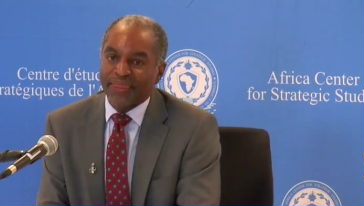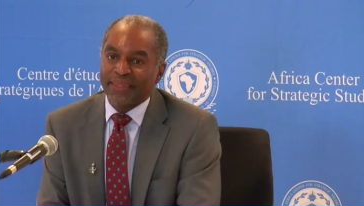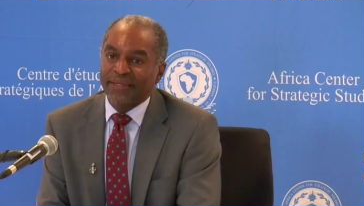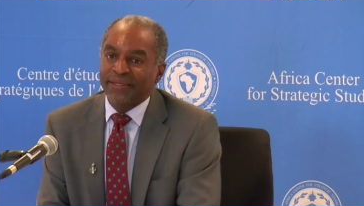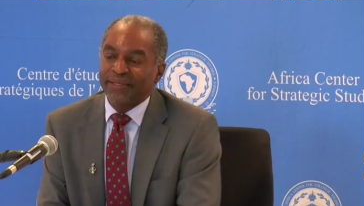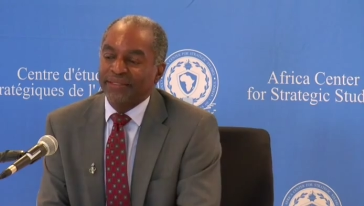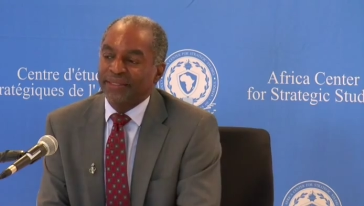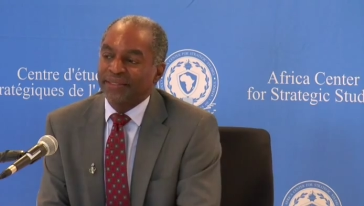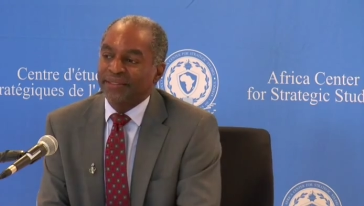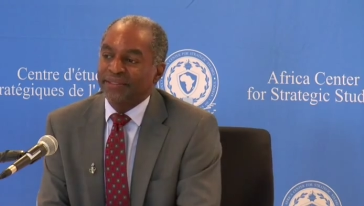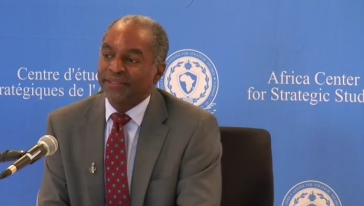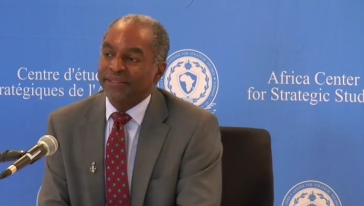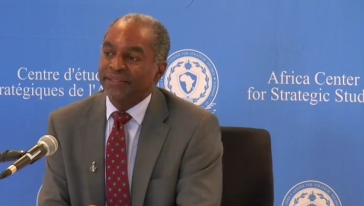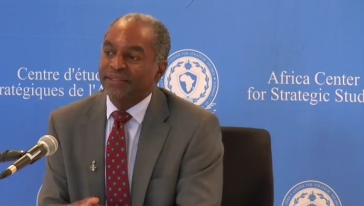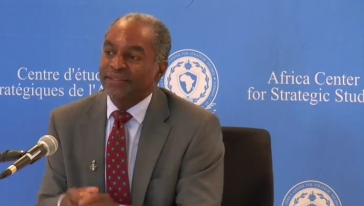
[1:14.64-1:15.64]
the, the,
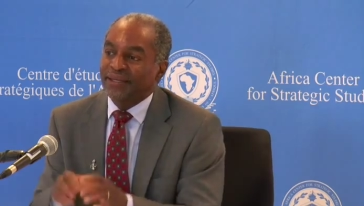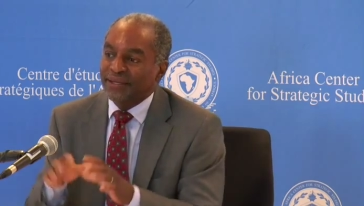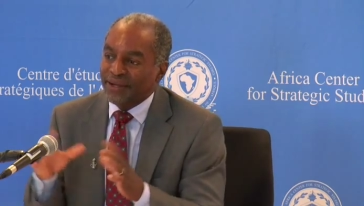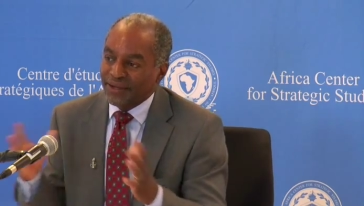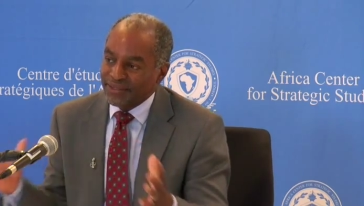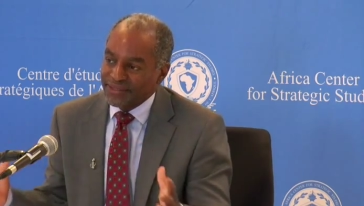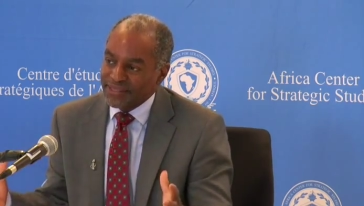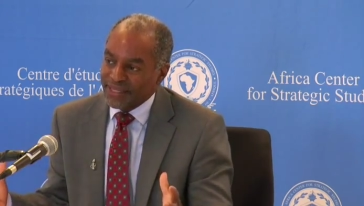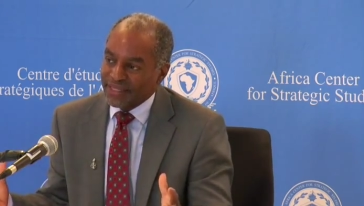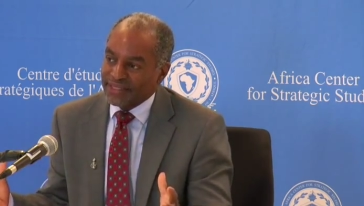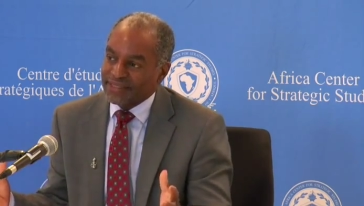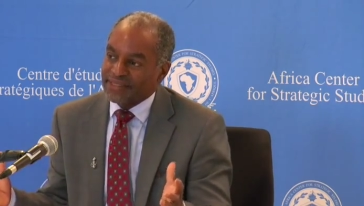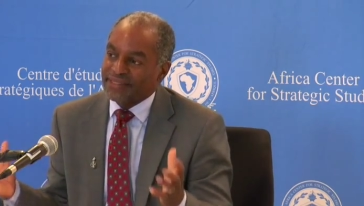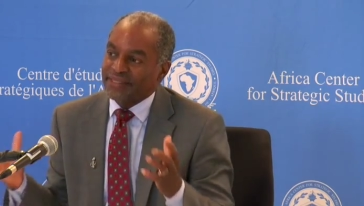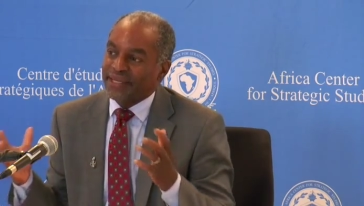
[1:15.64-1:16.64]
the, the
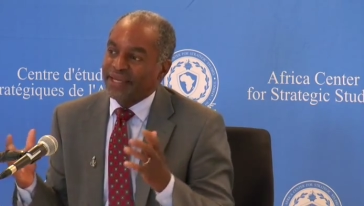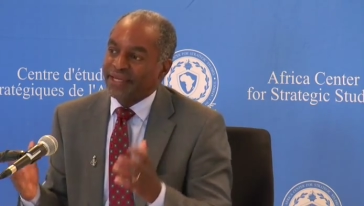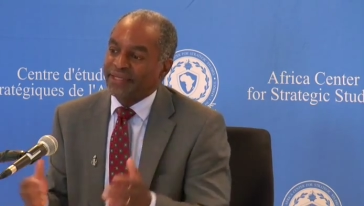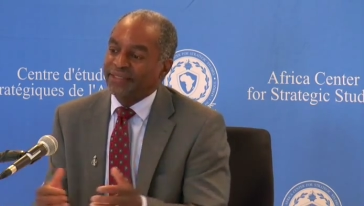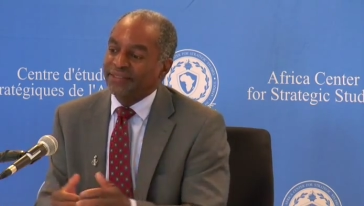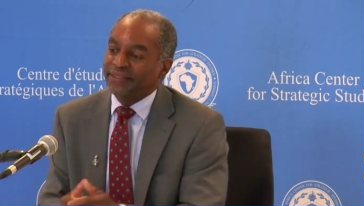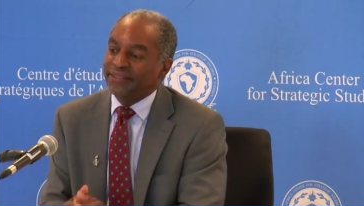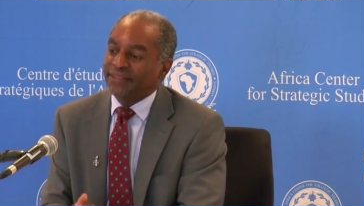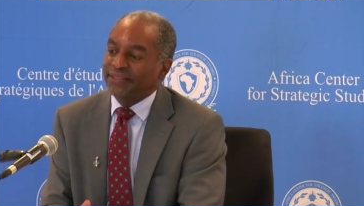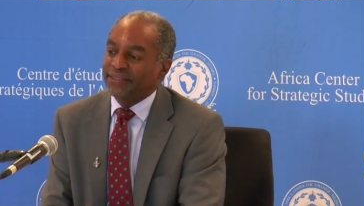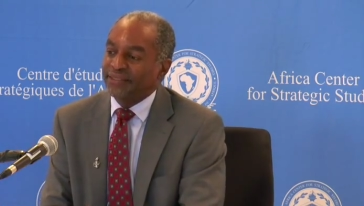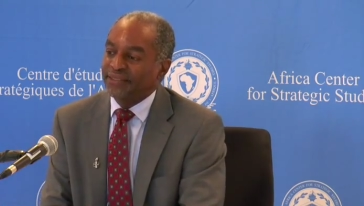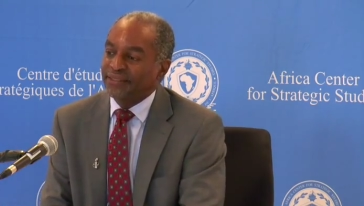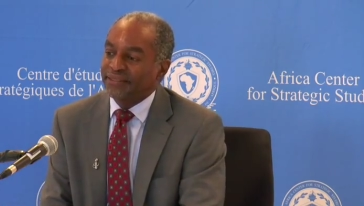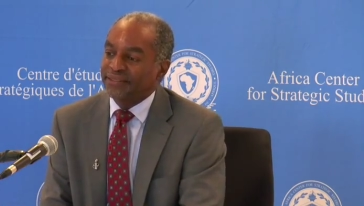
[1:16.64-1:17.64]
context and
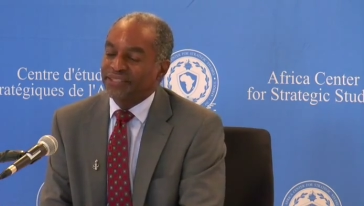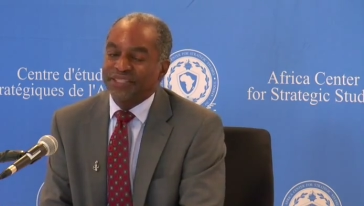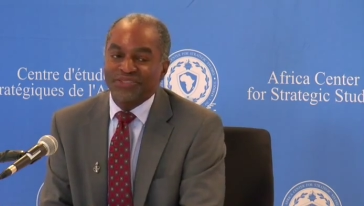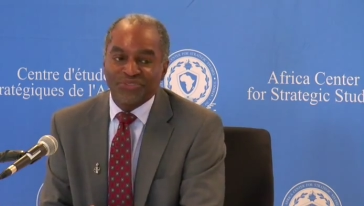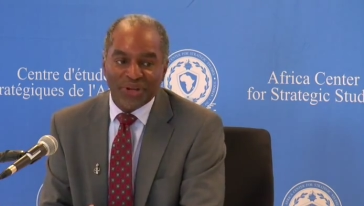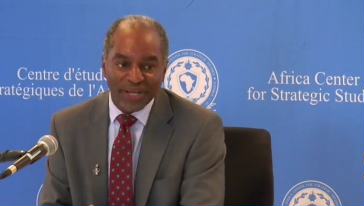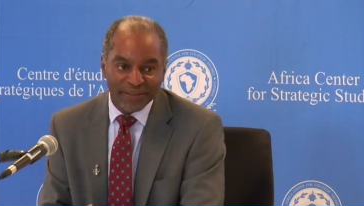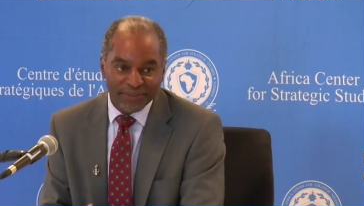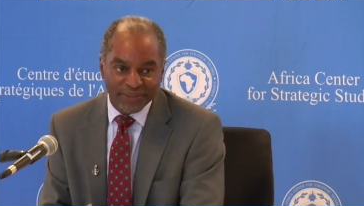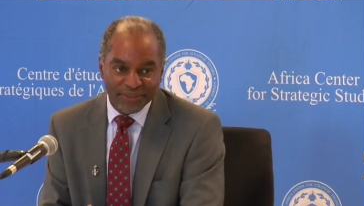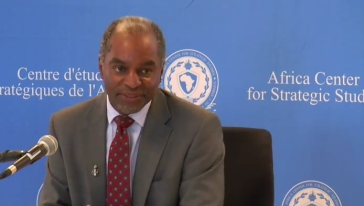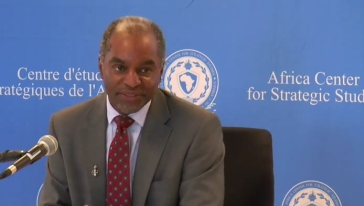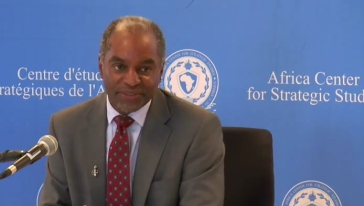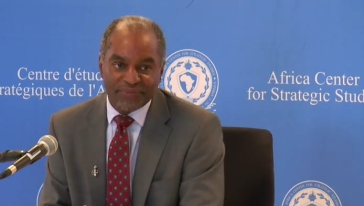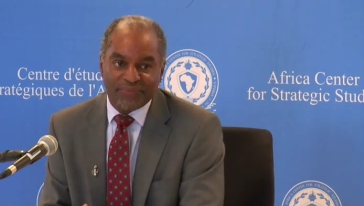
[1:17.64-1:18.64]
the, the
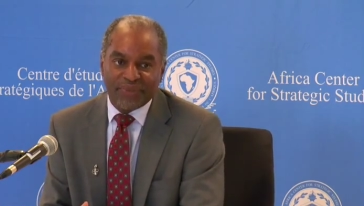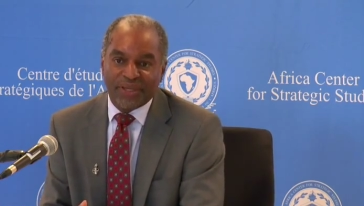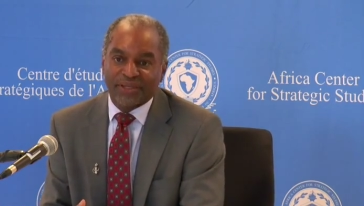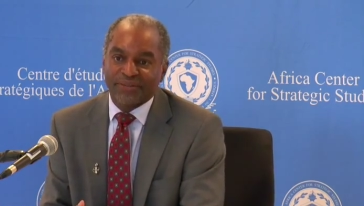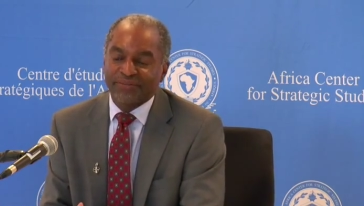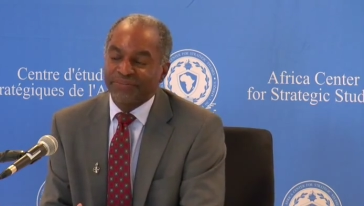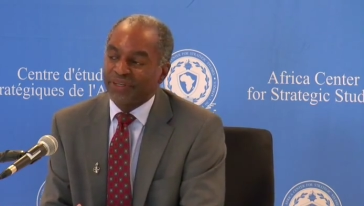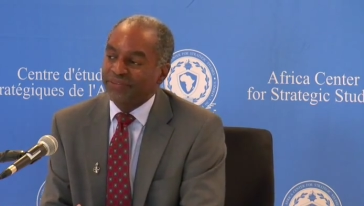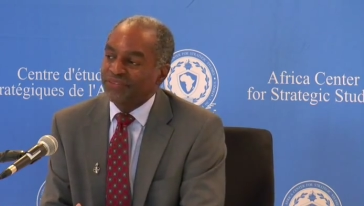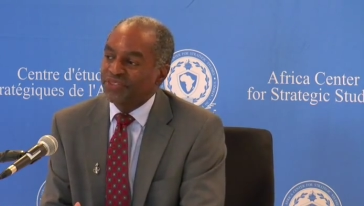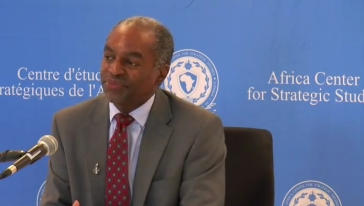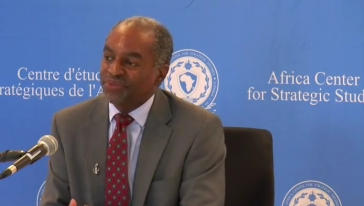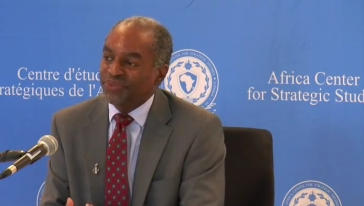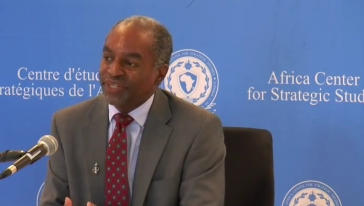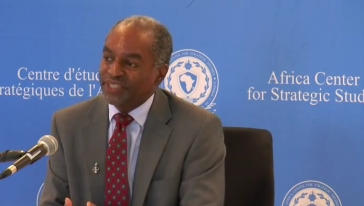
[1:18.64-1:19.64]
drivers of, of
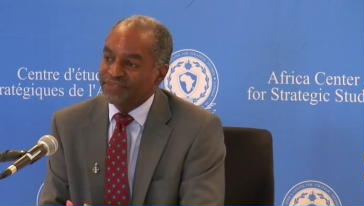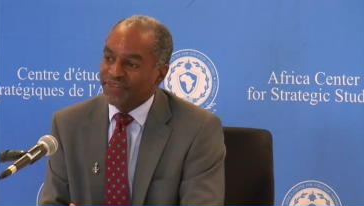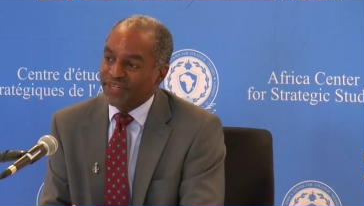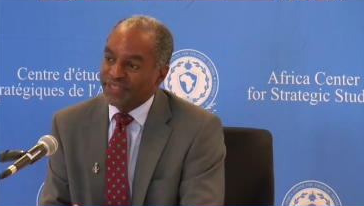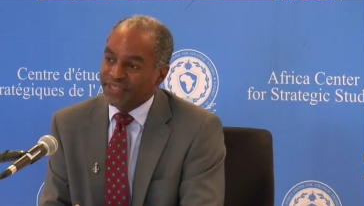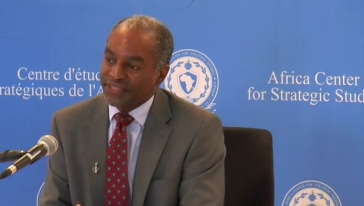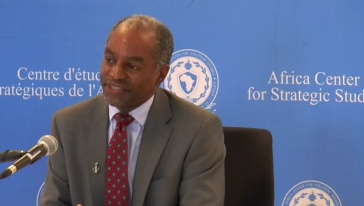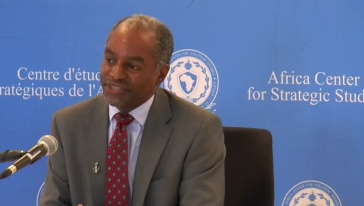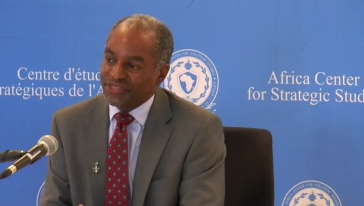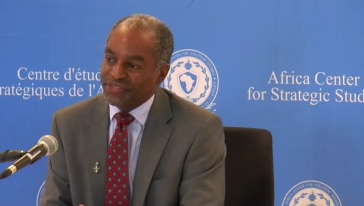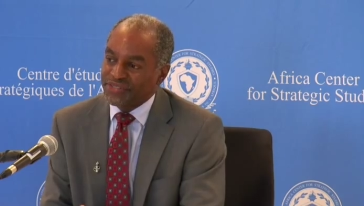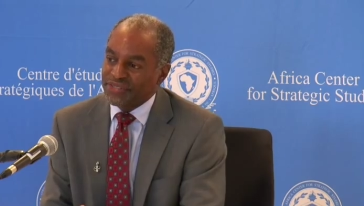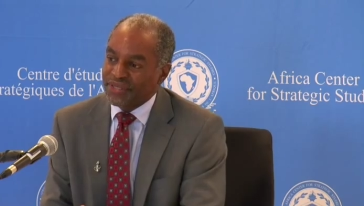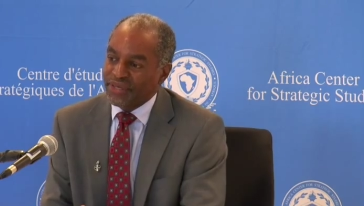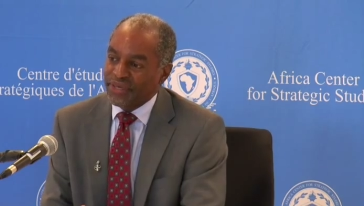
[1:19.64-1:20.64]
human rights
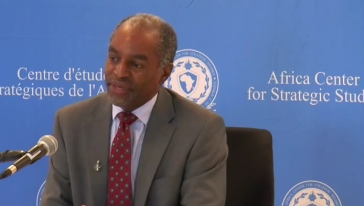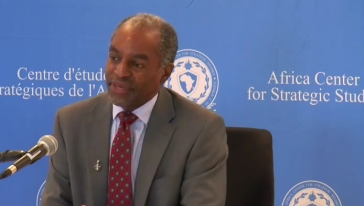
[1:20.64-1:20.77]
violations,